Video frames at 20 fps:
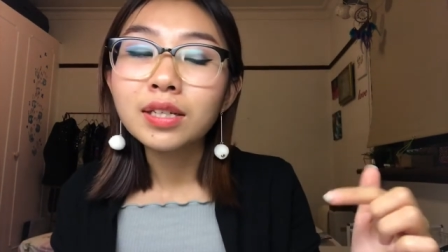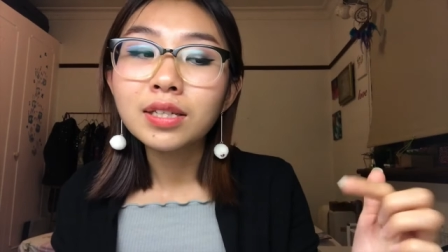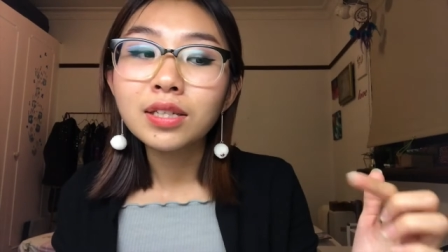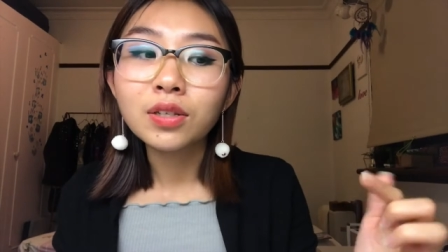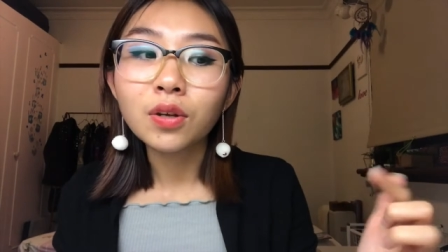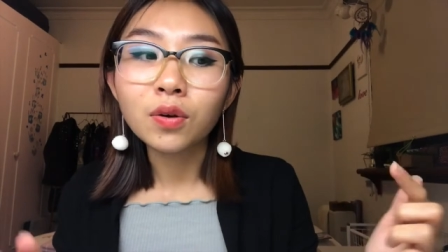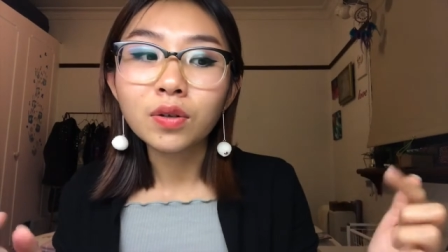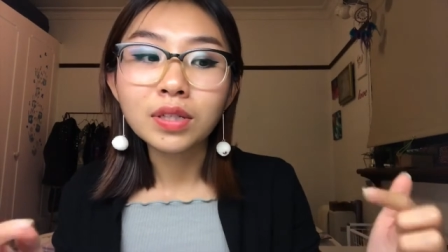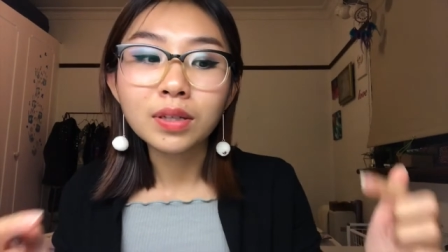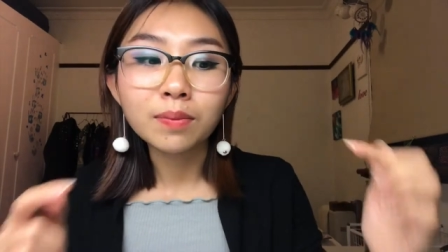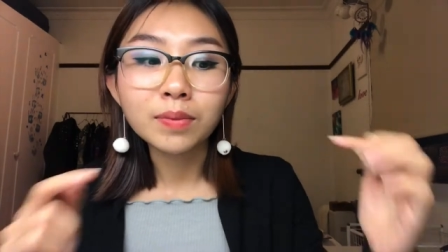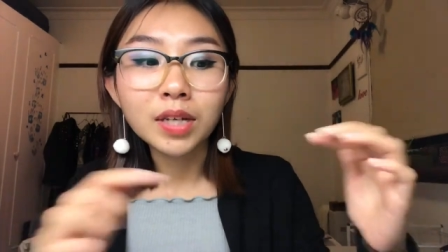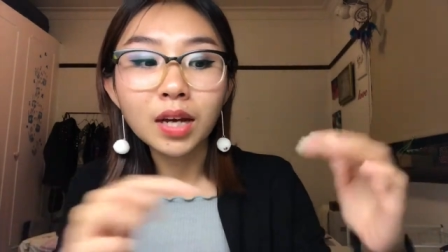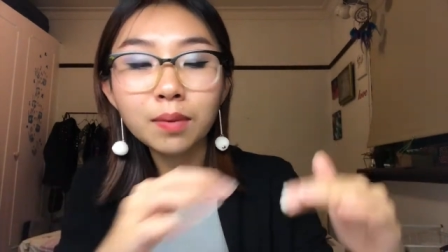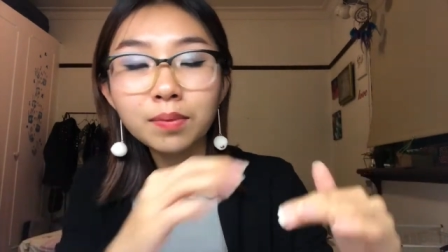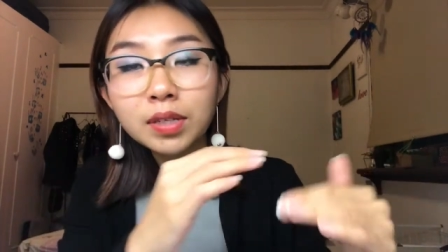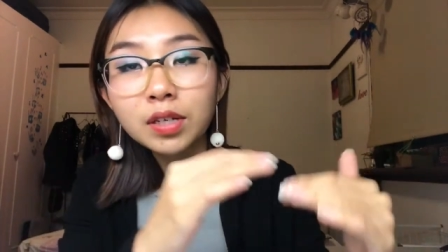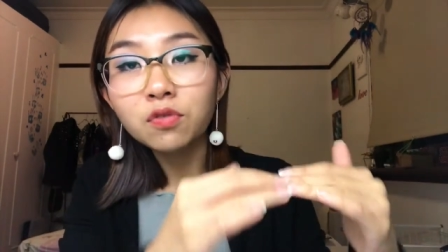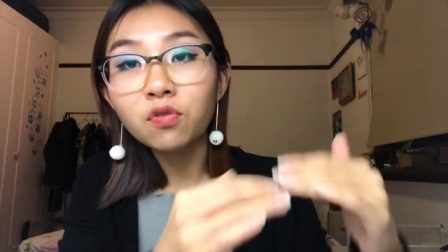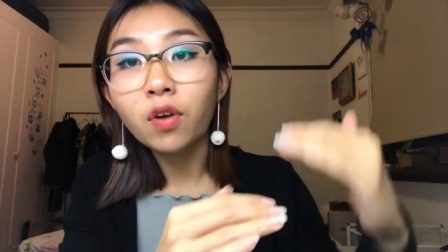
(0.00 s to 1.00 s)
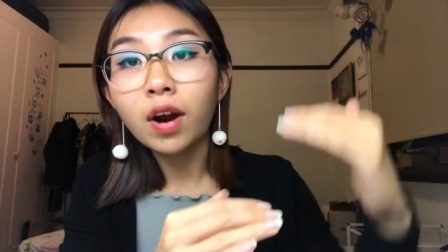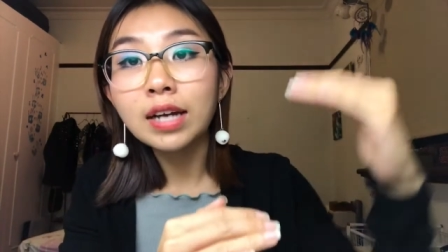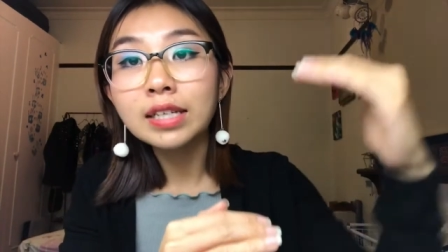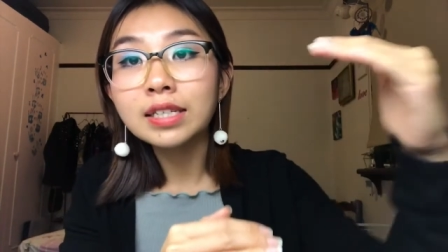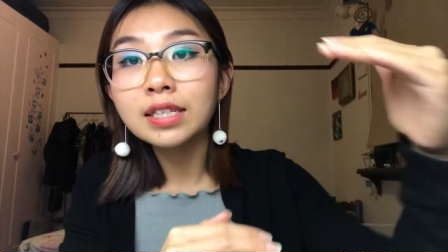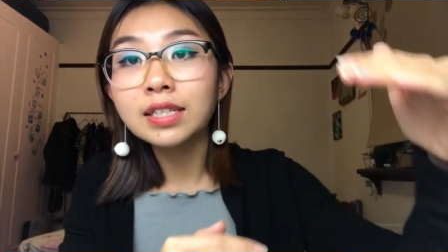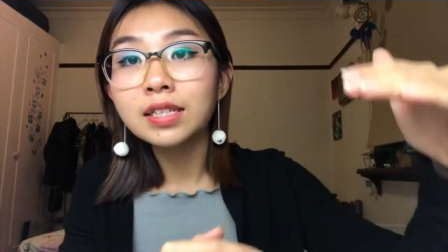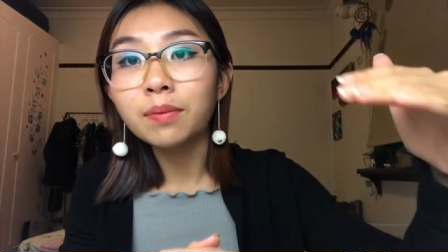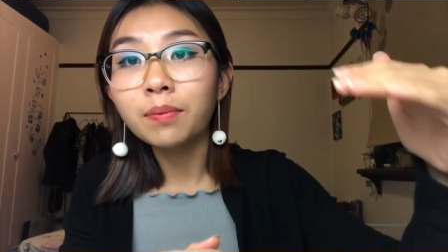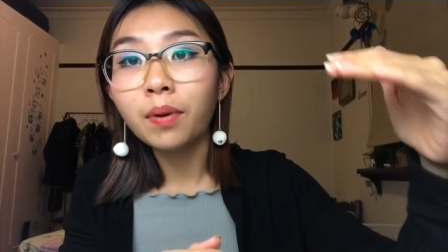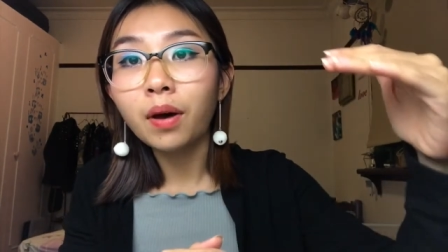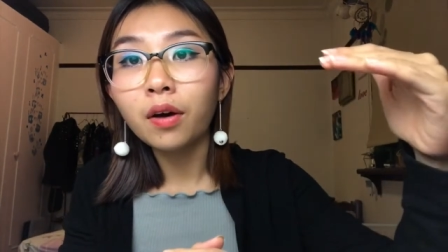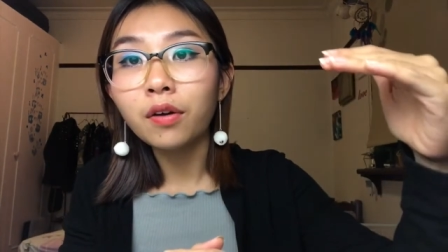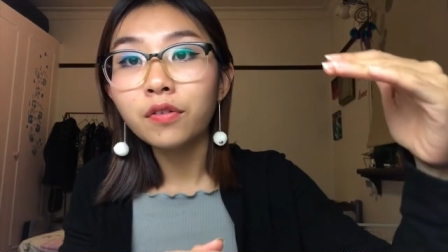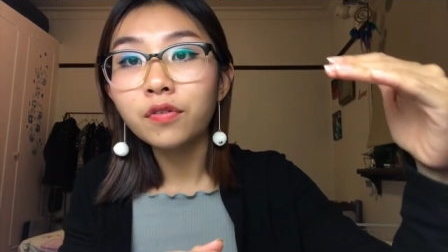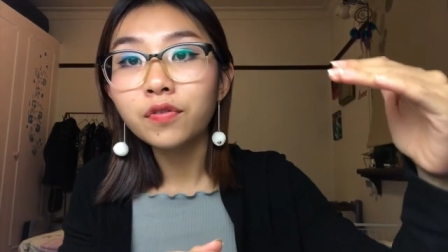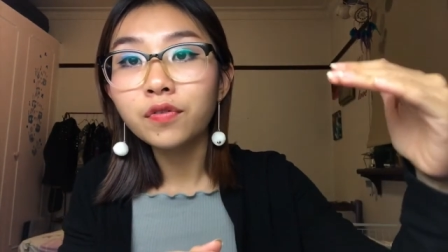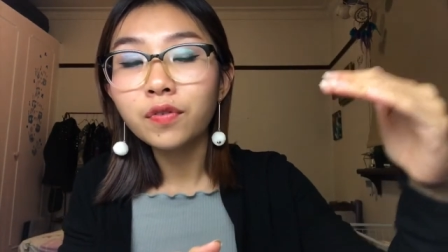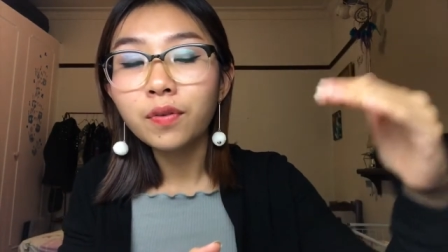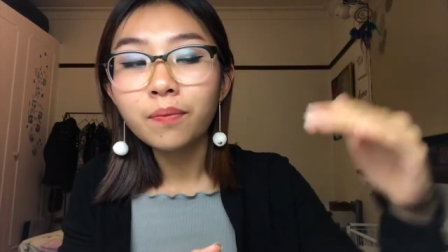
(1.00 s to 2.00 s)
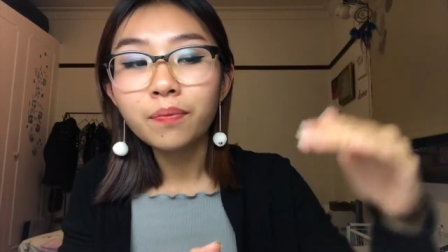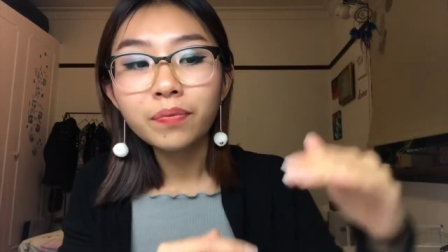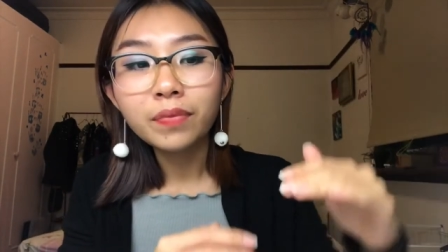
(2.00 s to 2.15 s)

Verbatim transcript: so sometimes it rises above,